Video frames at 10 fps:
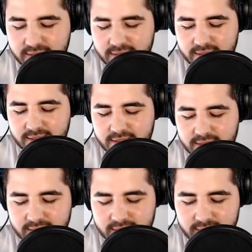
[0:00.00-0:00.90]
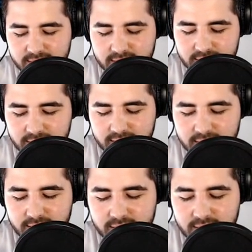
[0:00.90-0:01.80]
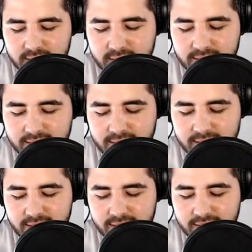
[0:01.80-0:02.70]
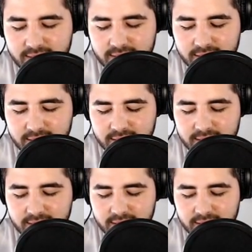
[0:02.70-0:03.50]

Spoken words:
No words are spoken by the person on screen.